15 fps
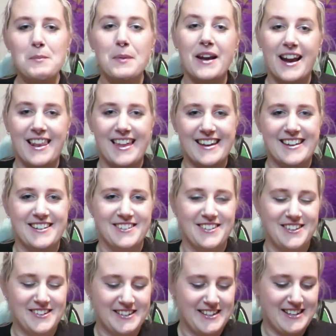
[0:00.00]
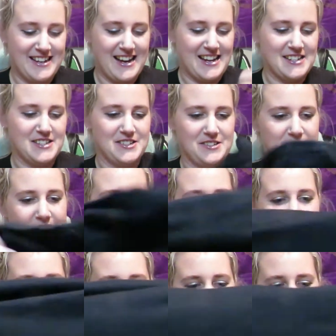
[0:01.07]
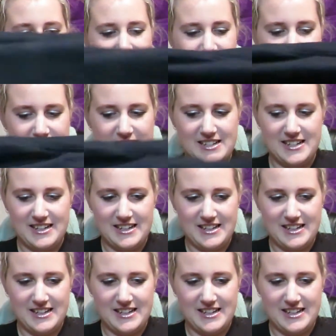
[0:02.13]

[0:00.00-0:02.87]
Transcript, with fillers: but I like it a lot I do I like that a lot